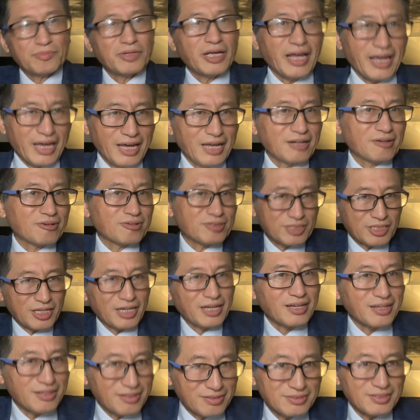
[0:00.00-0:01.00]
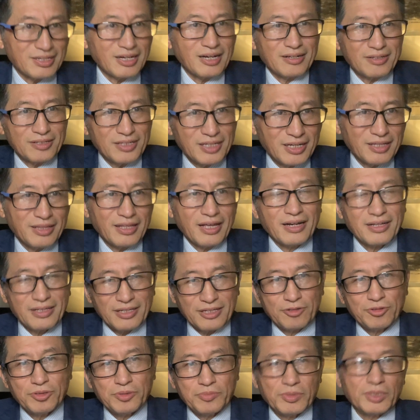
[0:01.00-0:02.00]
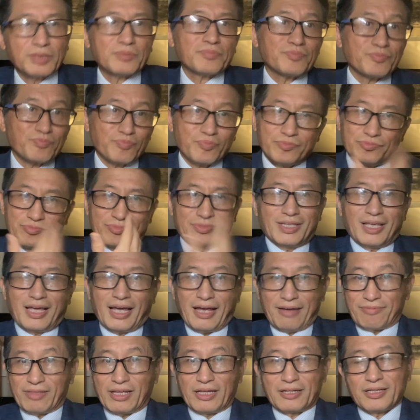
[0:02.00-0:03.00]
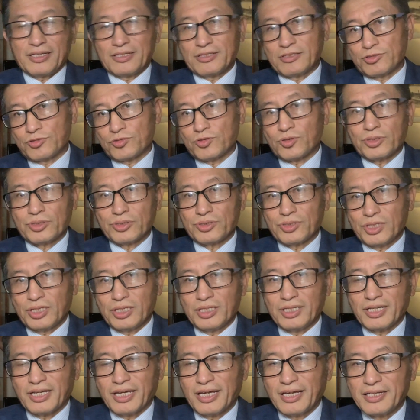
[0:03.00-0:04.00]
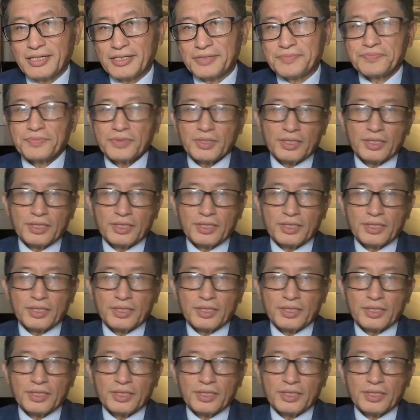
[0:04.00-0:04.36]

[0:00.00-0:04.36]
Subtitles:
8 or 10 on that equipment. They have that in the drawing indicated.